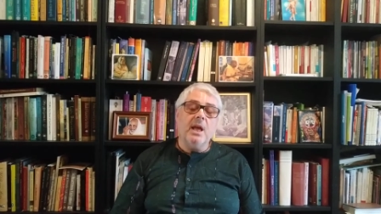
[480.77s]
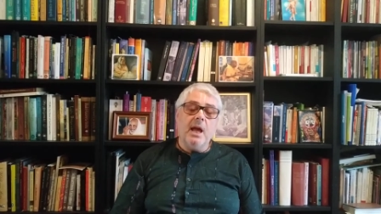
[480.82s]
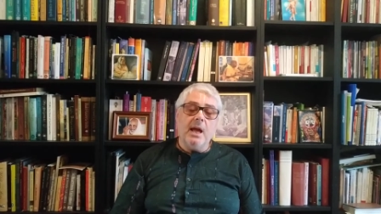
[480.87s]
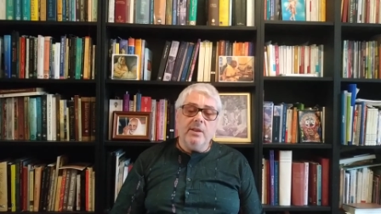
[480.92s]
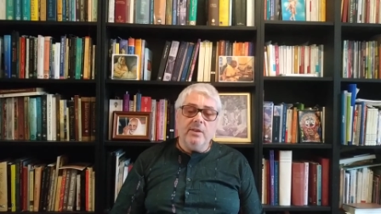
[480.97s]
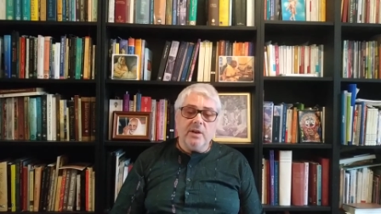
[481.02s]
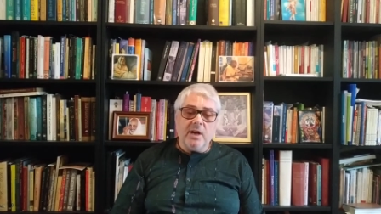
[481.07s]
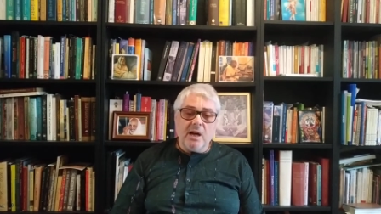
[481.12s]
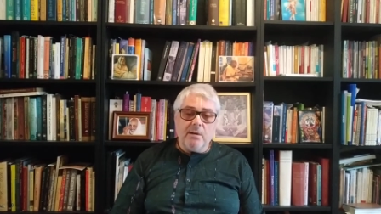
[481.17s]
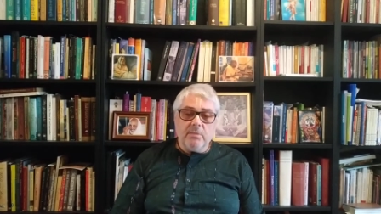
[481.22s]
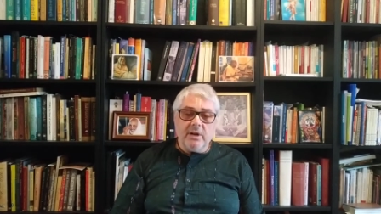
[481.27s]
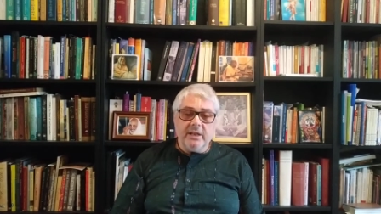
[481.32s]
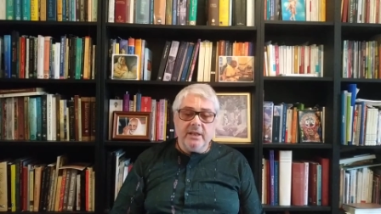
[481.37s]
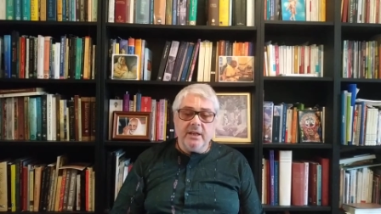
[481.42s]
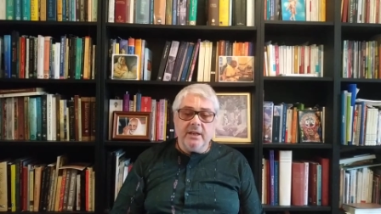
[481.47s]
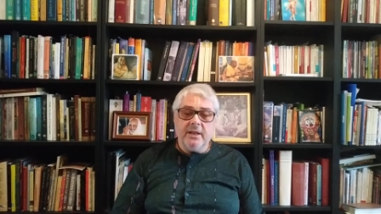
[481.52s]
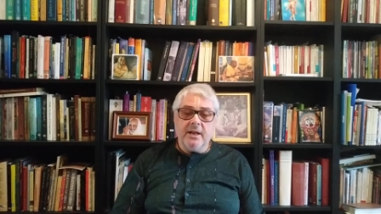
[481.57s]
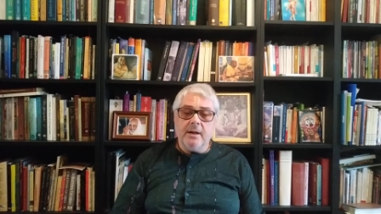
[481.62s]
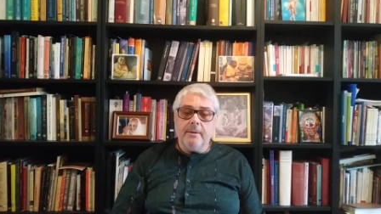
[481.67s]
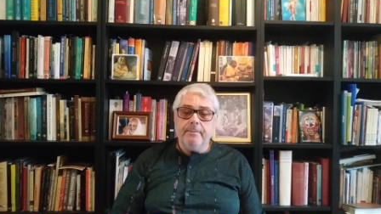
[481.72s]
and
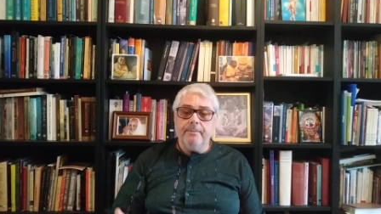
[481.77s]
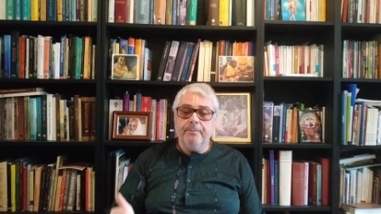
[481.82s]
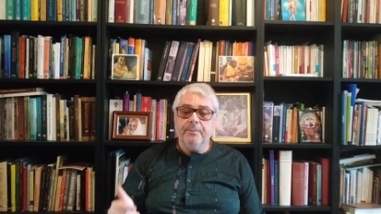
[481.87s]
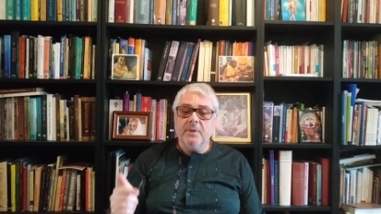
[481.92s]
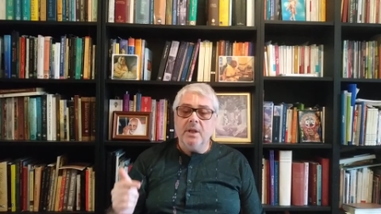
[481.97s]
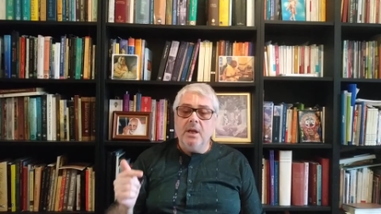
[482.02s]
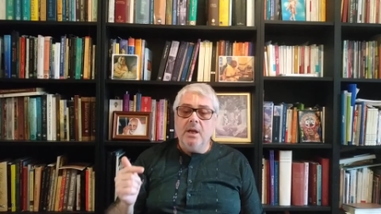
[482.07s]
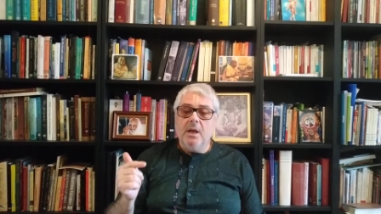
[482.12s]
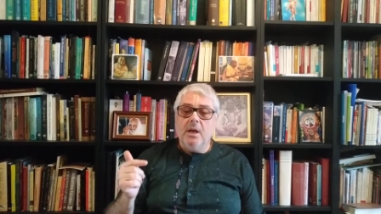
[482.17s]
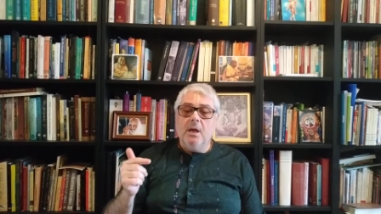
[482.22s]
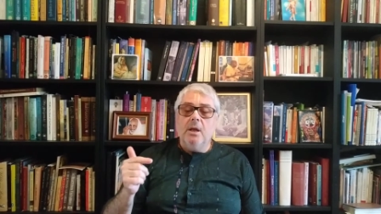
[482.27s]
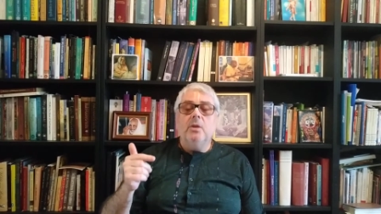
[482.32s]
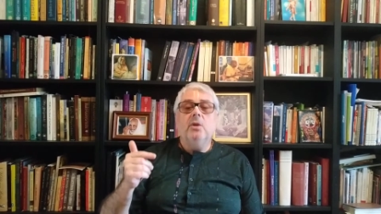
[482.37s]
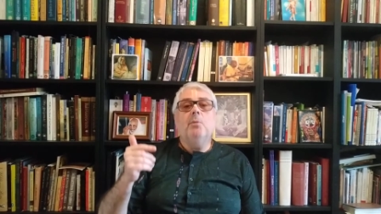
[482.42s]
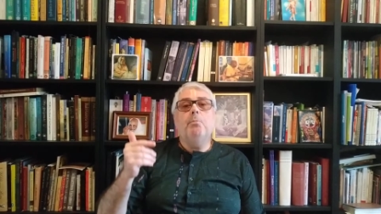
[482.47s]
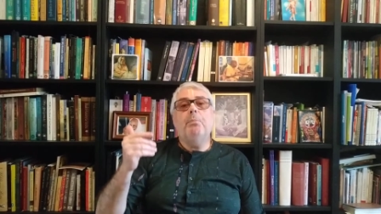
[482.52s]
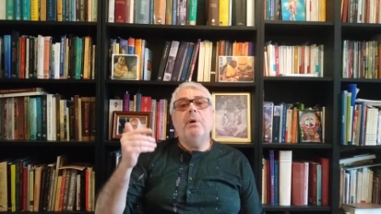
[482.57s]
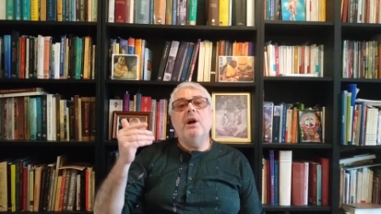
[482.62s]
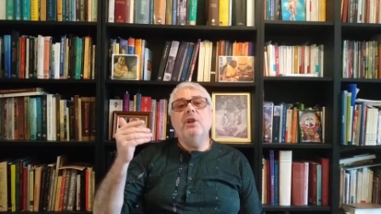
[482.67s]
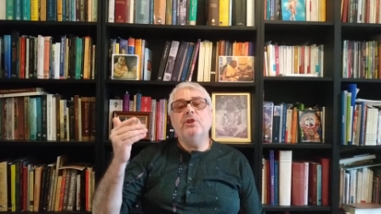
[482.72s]
Ramayana, the
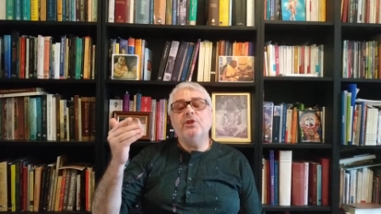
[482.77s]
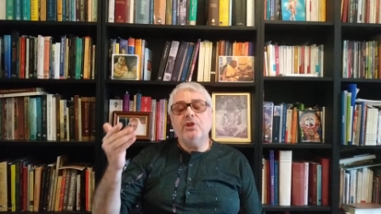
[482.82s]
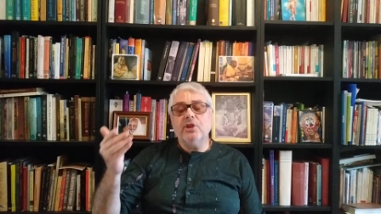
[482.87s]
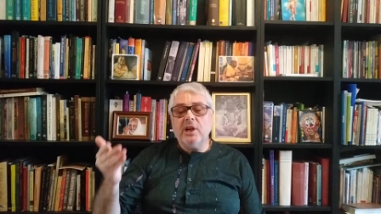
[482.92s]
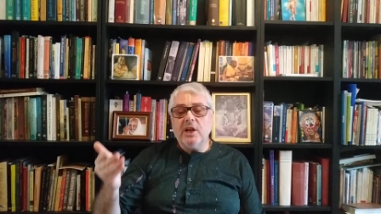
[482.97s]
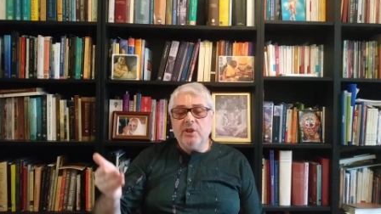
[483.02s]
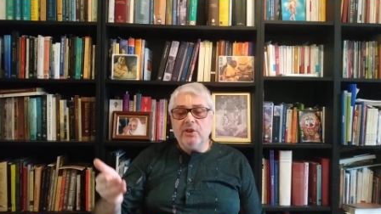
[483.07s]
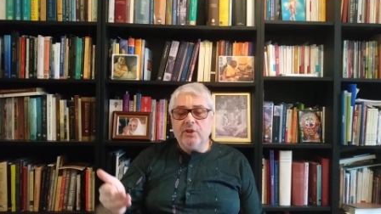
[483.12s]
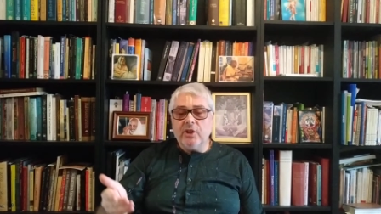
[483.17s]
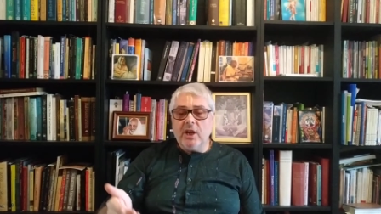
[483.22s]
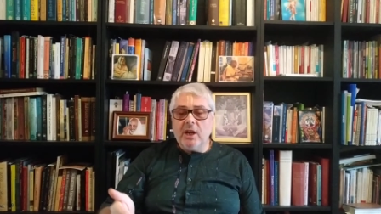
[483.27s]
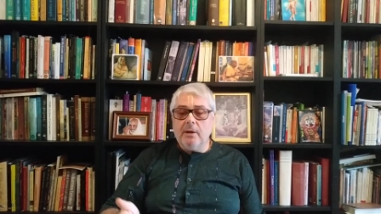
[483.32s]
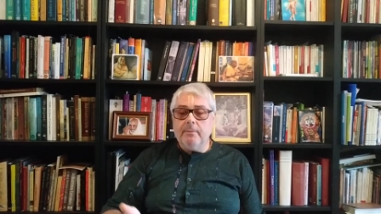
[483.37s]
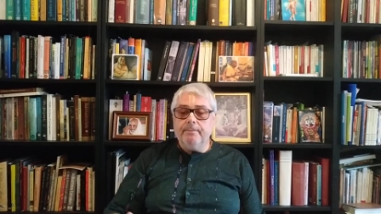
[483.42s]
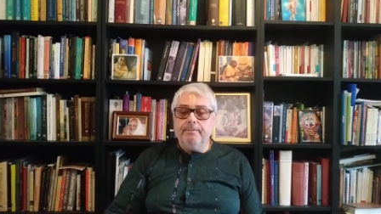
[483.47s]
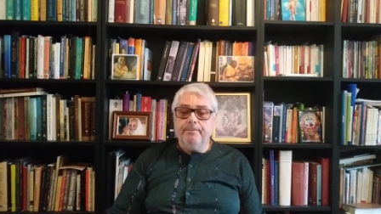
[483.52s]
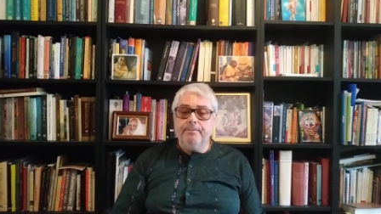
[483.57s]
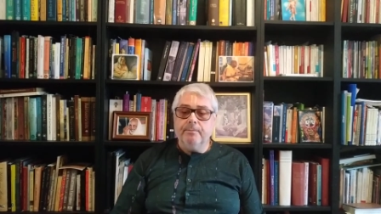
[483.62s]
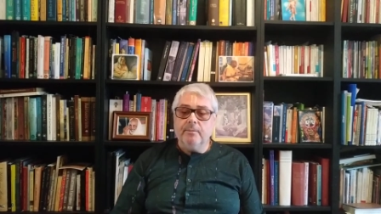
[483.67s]
Pancharatra,